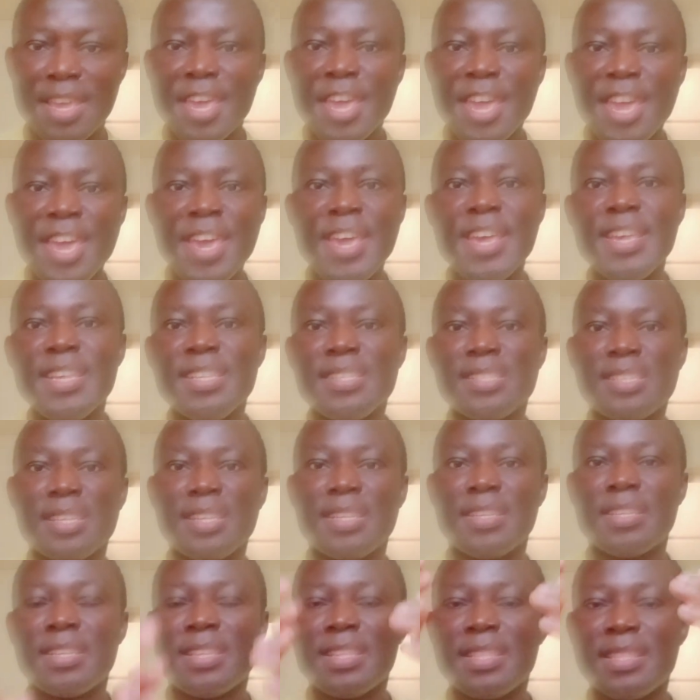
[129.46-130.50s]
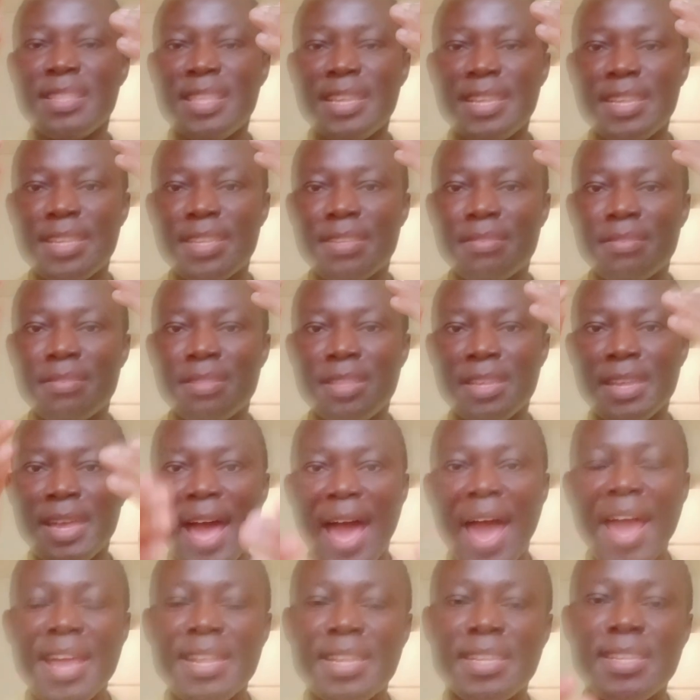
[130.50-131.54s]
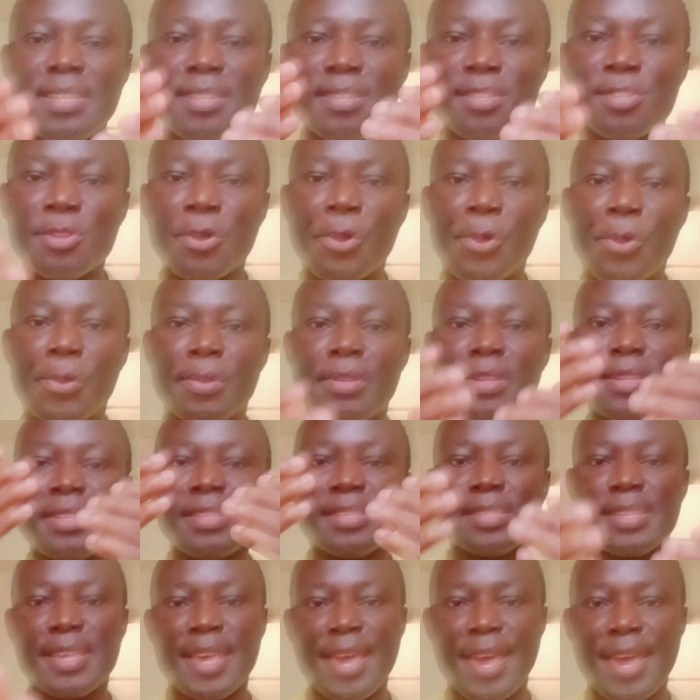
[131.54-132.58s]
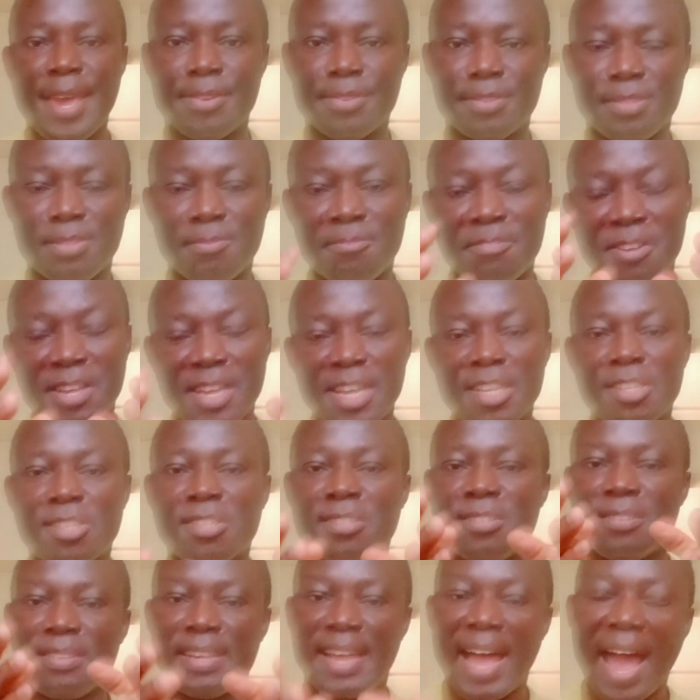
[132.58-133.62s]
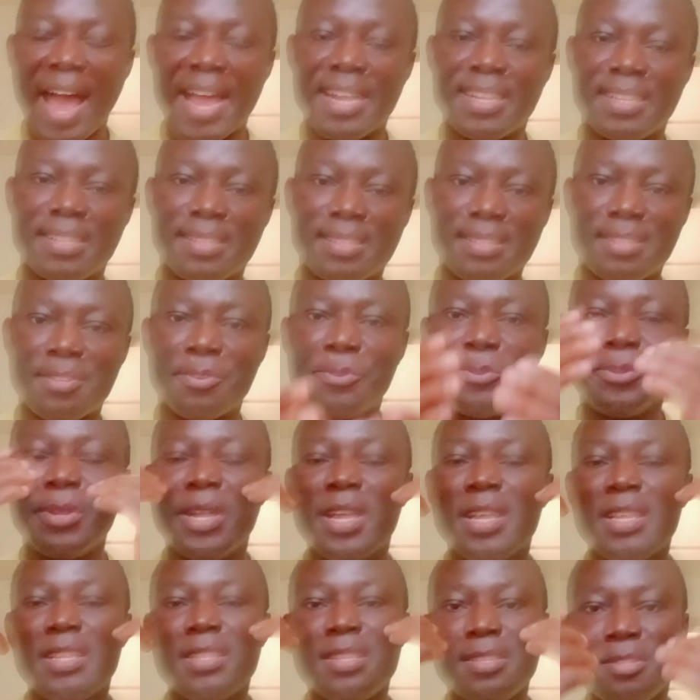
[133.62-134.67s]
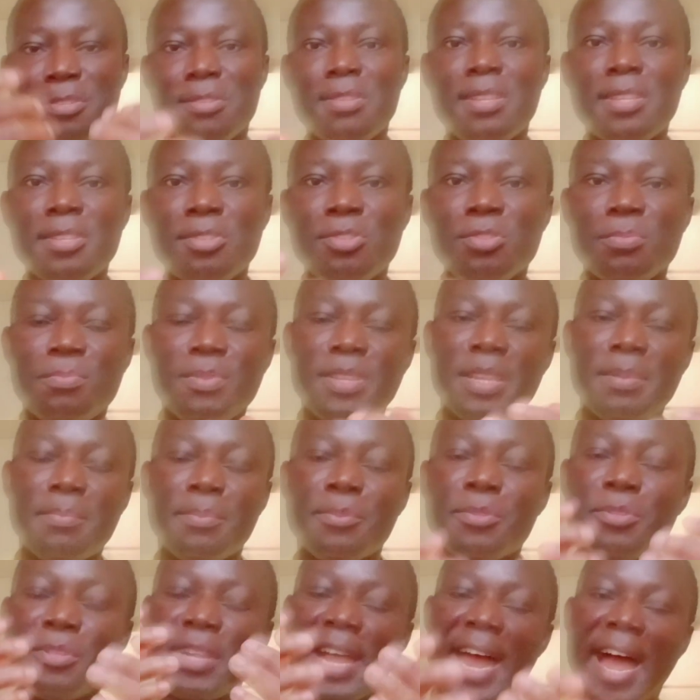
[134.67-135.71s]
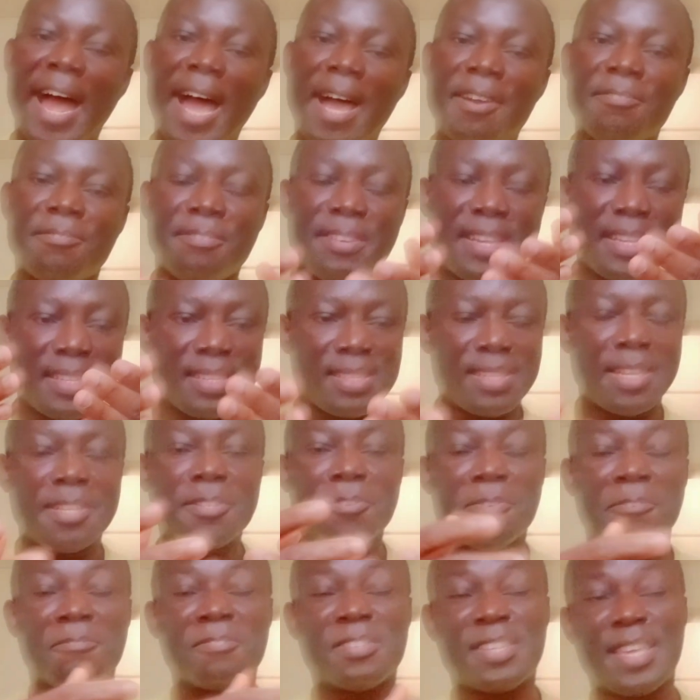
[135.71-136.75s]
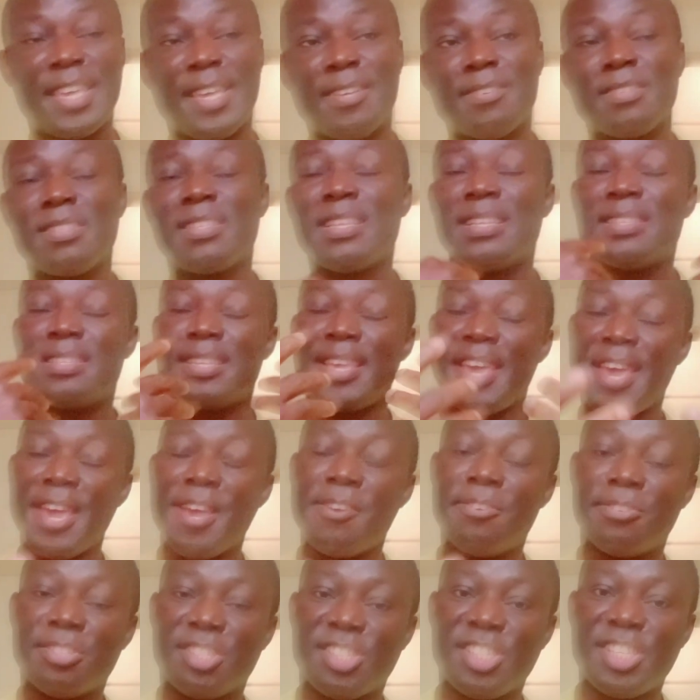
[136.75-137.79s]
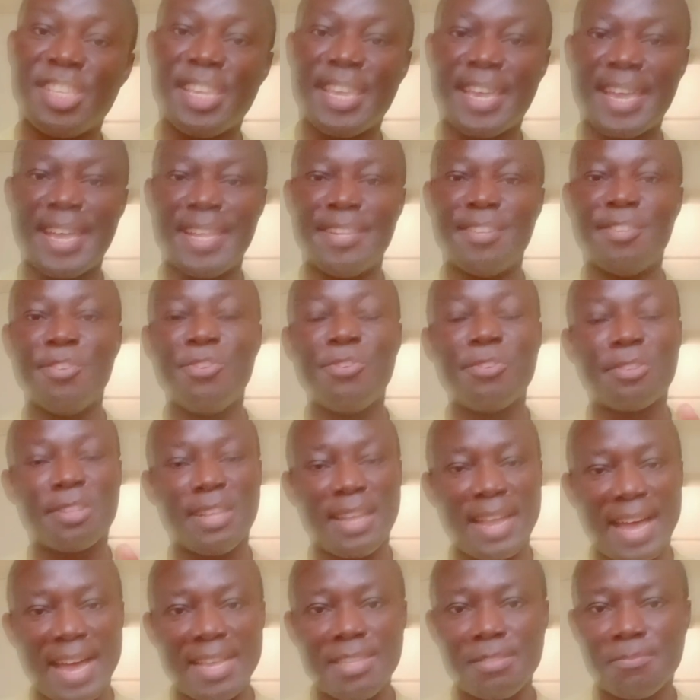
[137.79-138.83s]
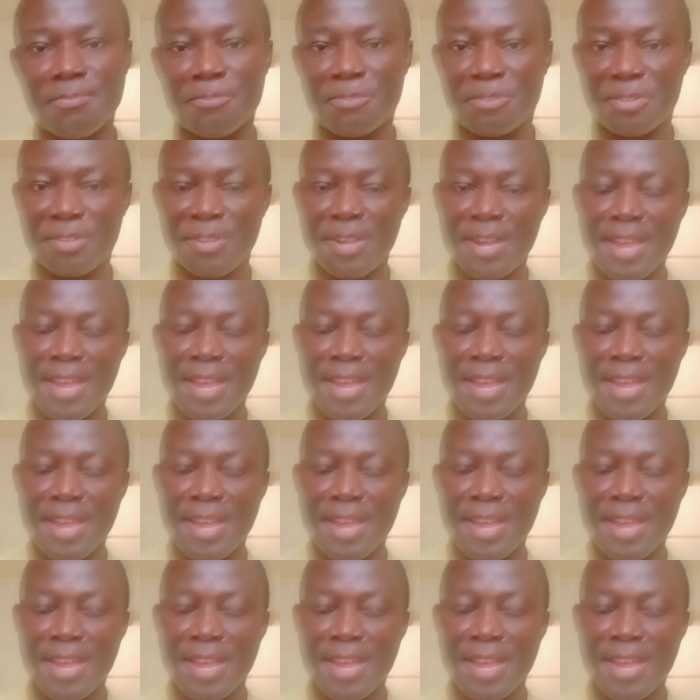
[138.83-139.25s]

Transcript: is the guidance on skills, vocational guidance. So the student should be able to have a set of skills that he or she can utilize for